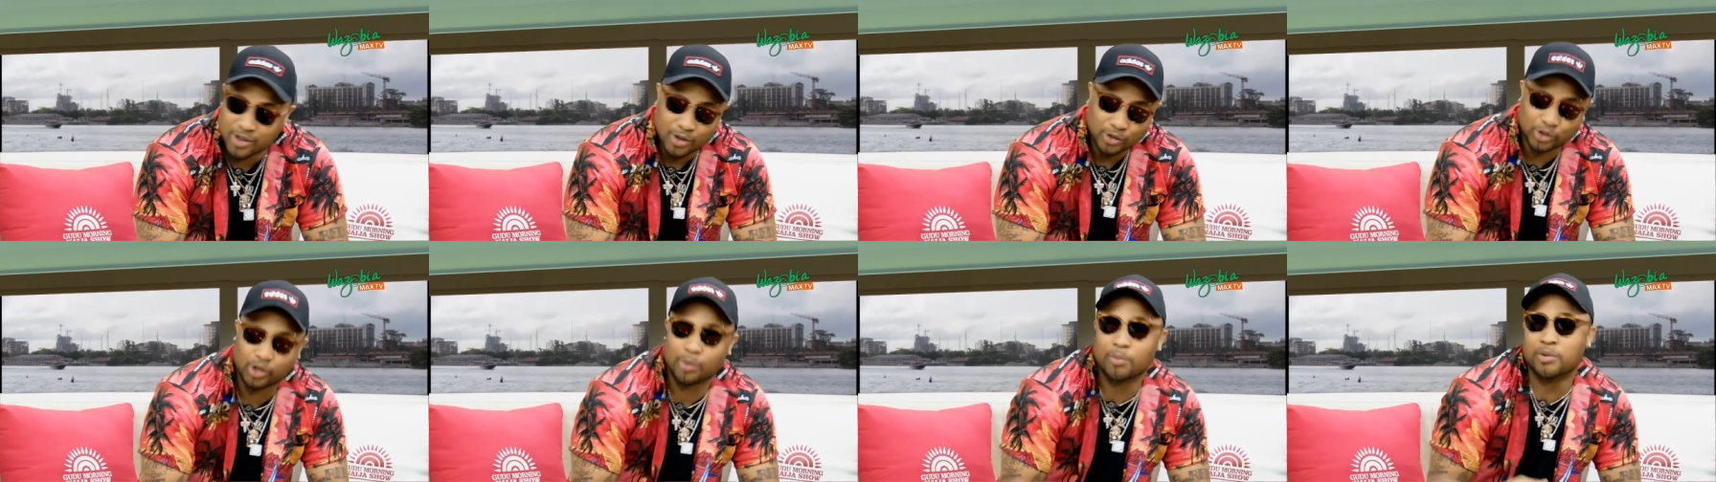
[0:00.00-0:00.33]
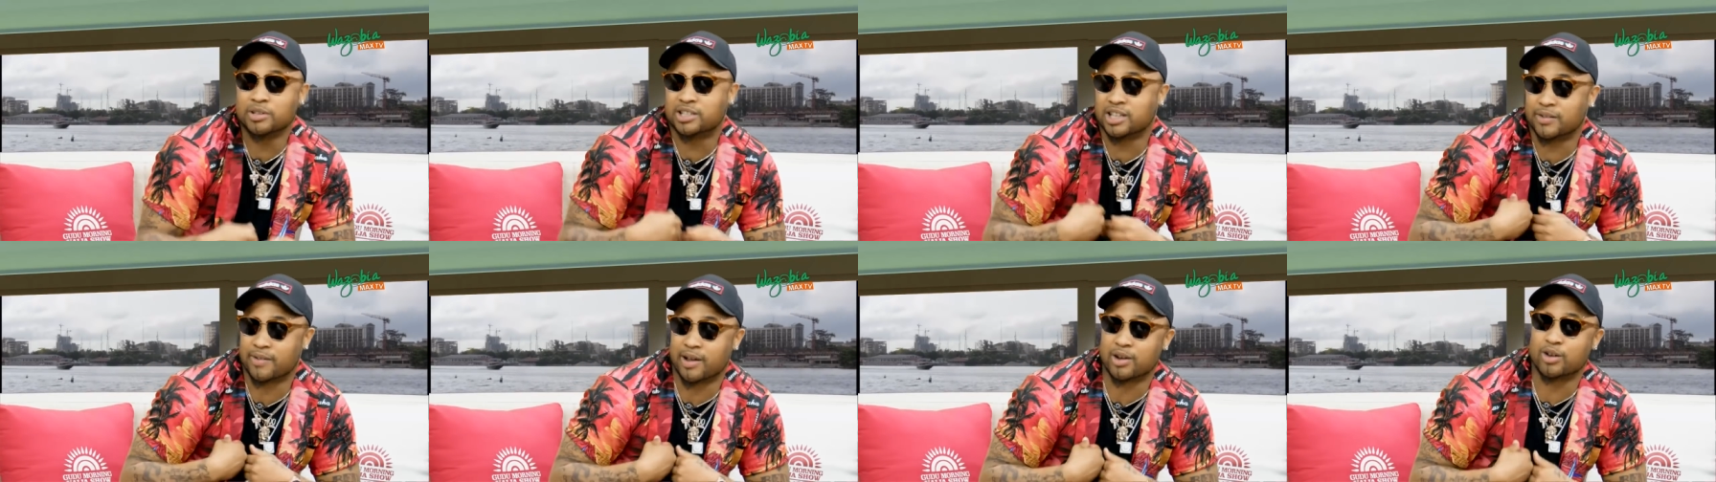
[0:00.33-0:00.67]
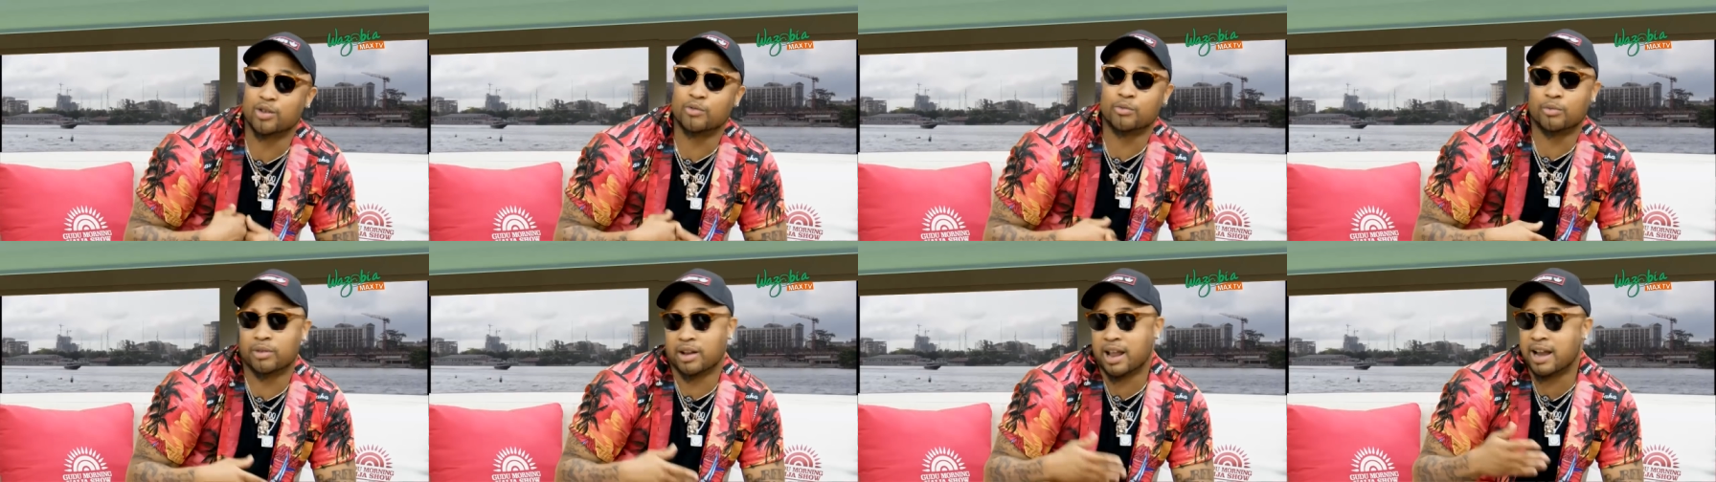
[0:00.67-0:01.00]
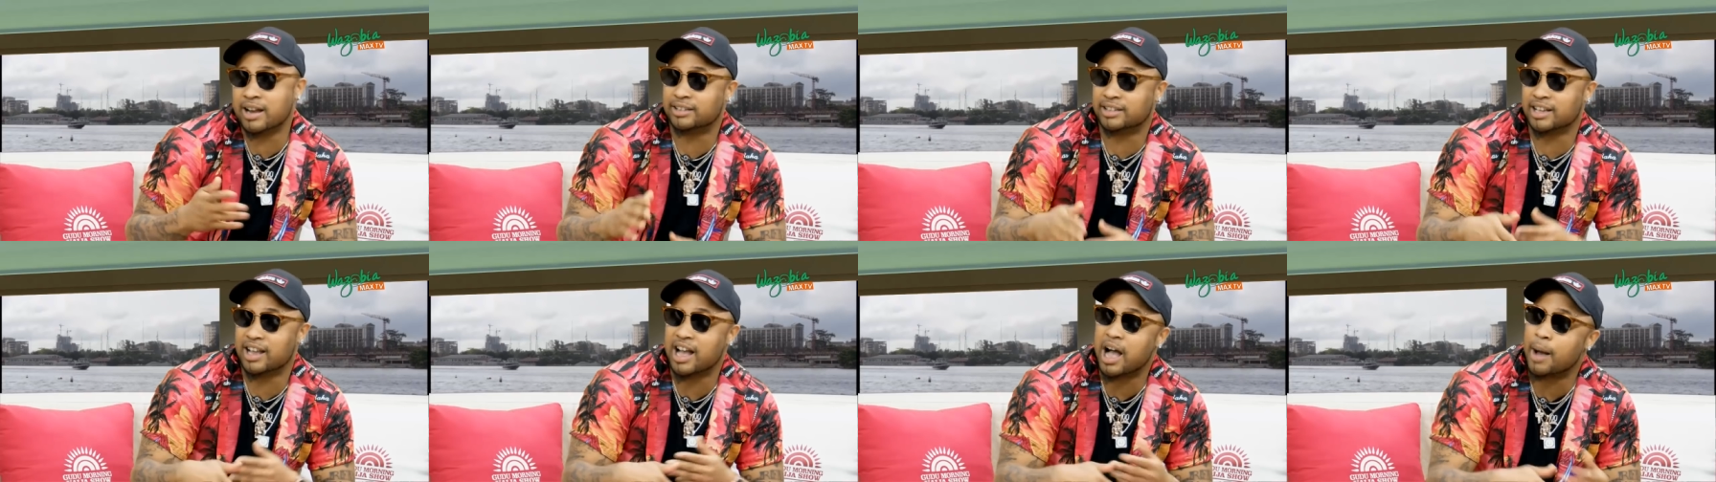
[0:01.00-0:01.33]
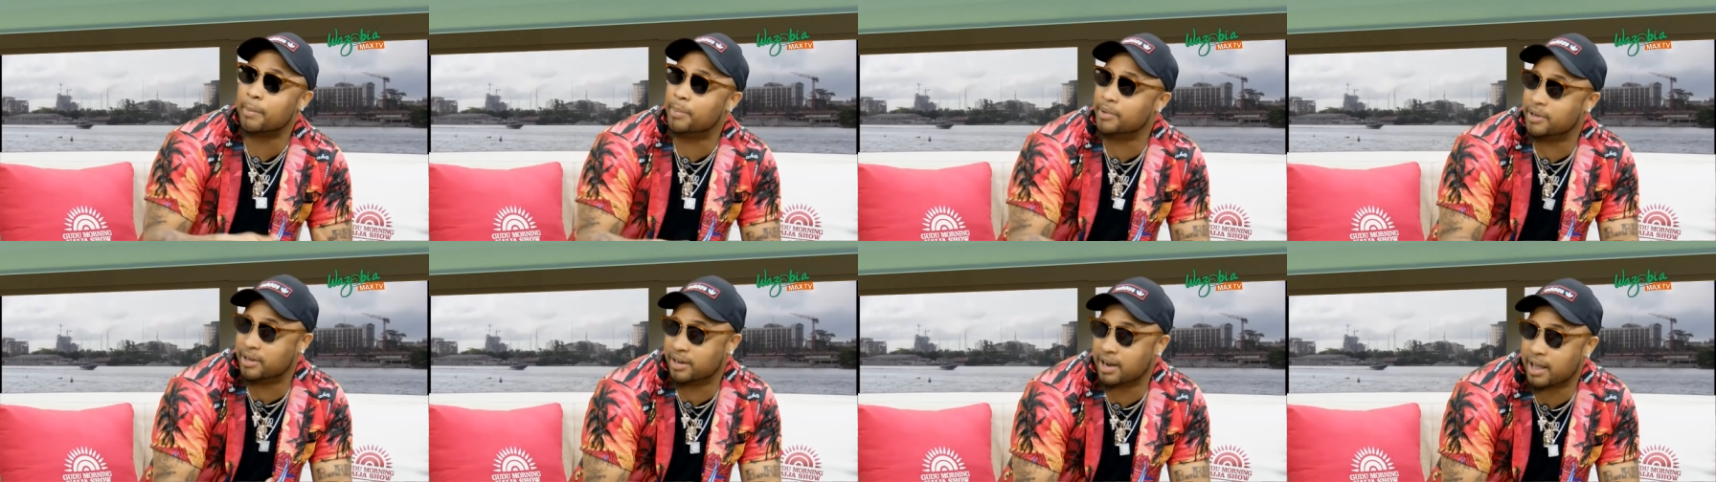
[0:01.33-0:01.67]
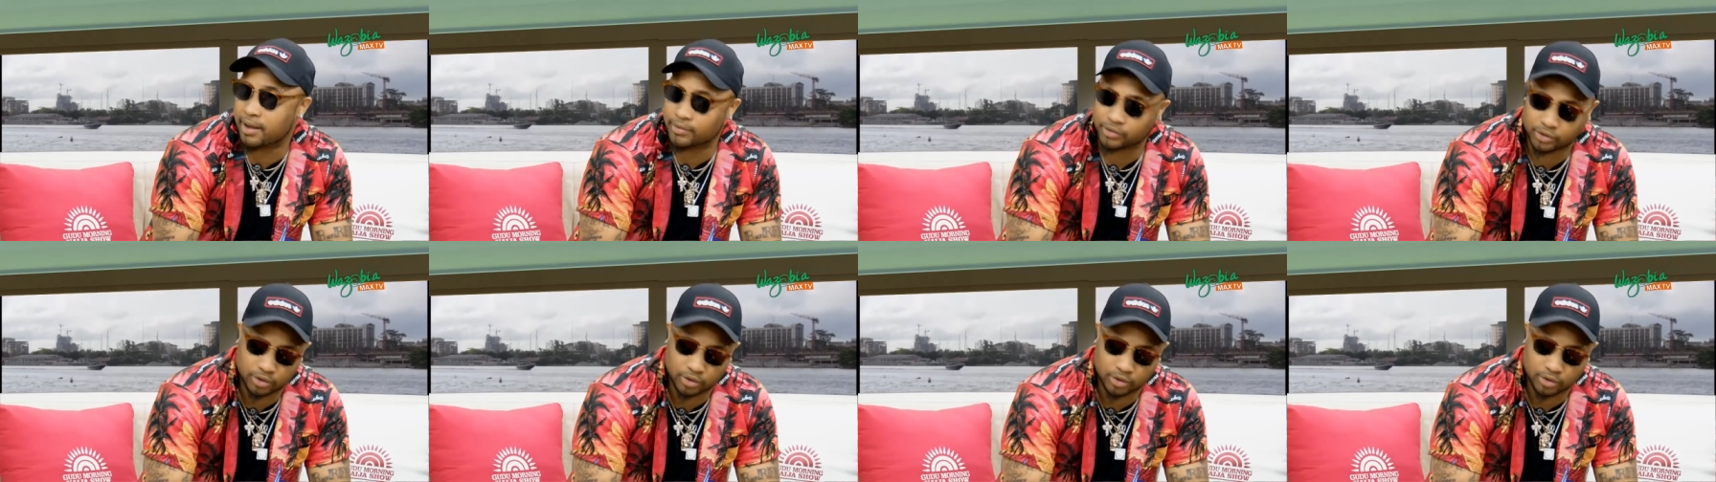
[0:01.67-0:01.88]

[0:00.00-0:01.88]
So me, self, I know anything can happen in life.